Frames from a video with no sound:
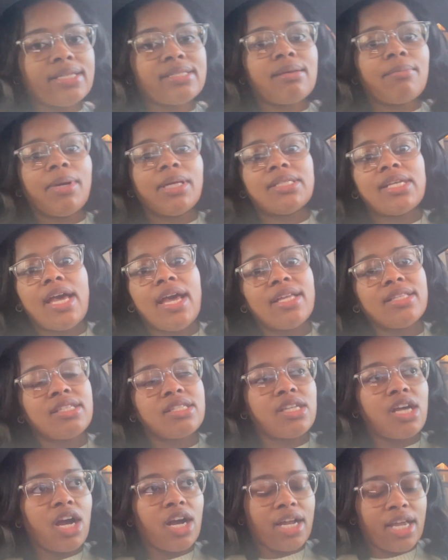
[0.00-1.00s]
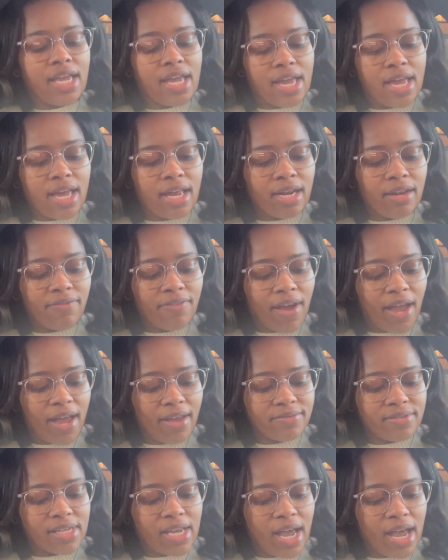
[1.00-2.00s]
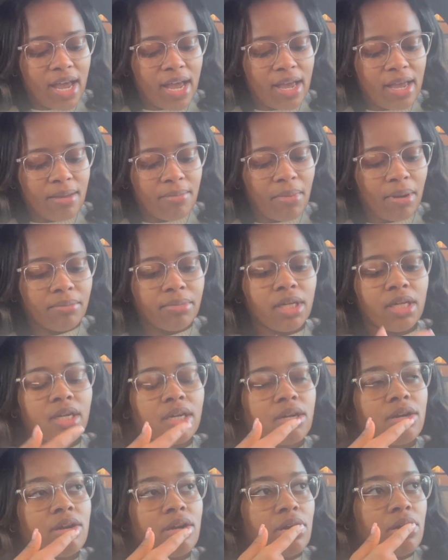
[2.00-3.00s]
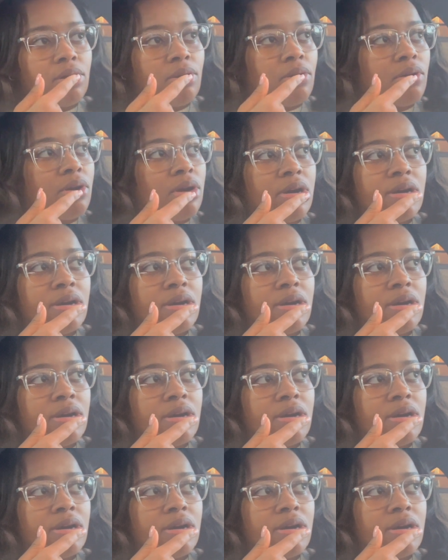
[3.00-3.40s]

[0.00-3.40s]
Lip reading: I'm about to head to Target. And if I have time, I'm going to go